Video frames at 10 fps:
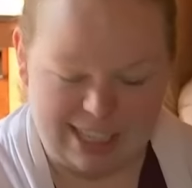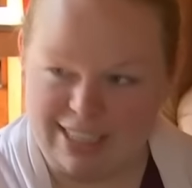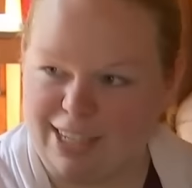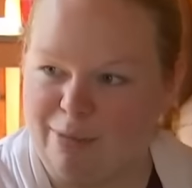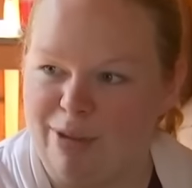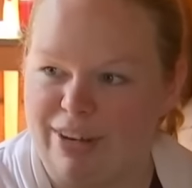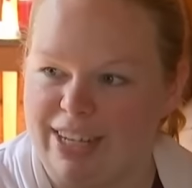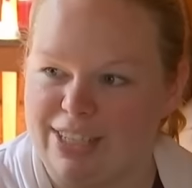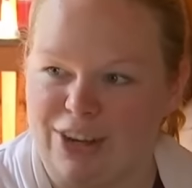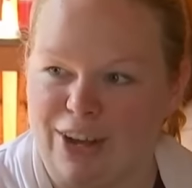the sense of
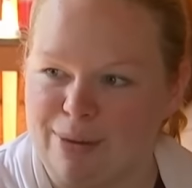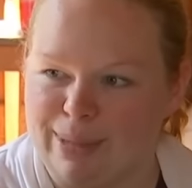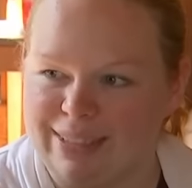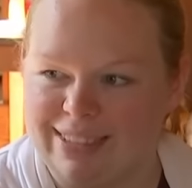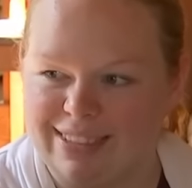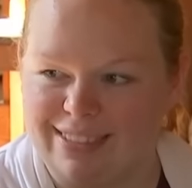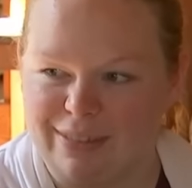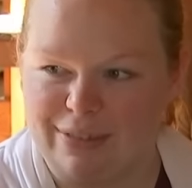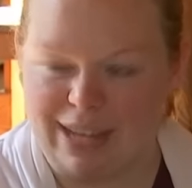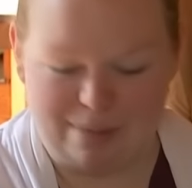community is incredible.
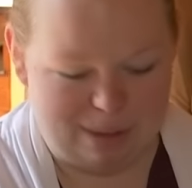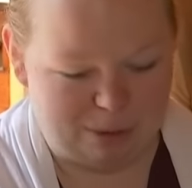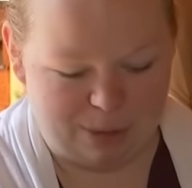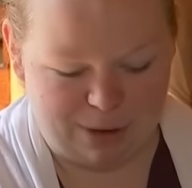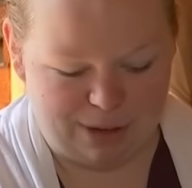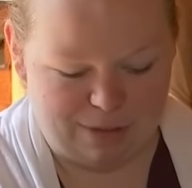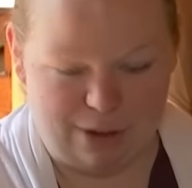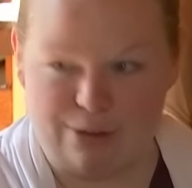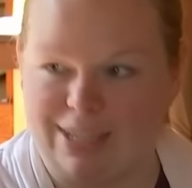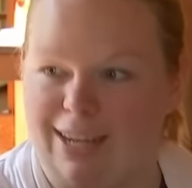We've had people we don't even
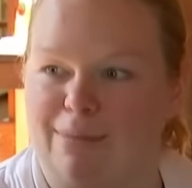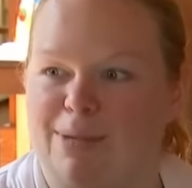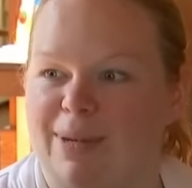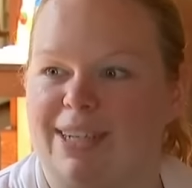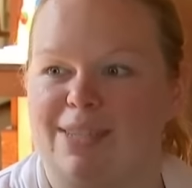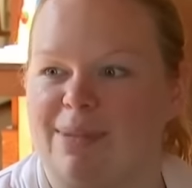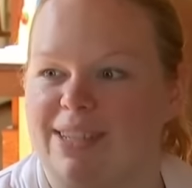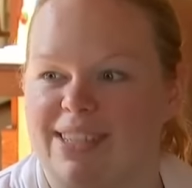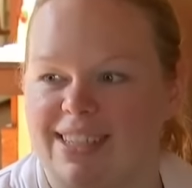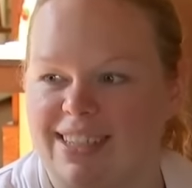know sign up to bring us
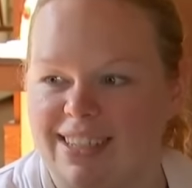meals.